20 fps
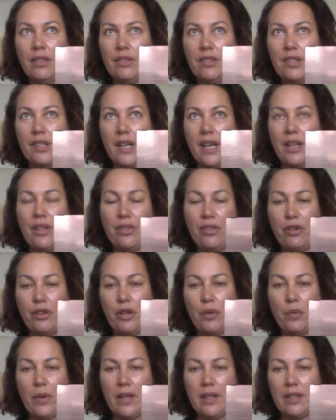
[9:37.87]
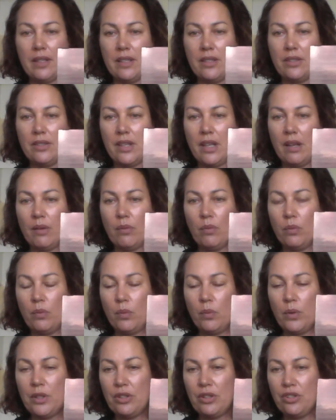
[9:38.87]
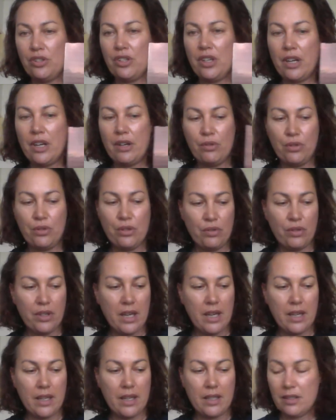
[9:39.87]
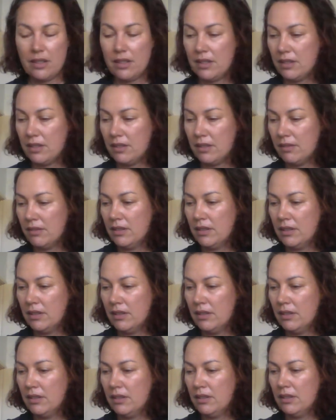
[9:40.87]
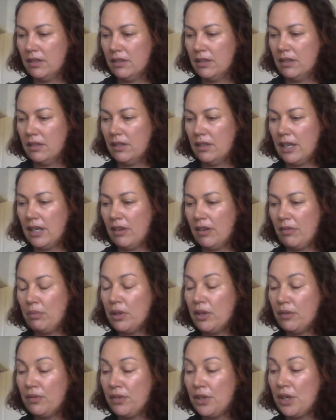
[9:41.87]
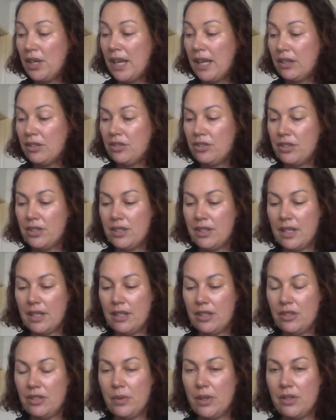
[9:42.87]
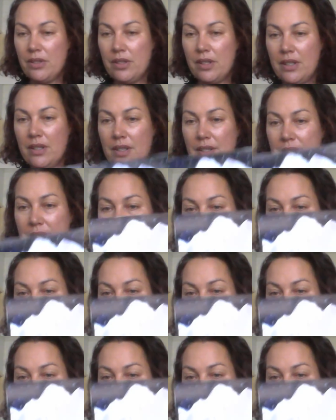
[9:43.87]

day 31 is that when you share all your cards. And I've put a few extras in as well, so this is an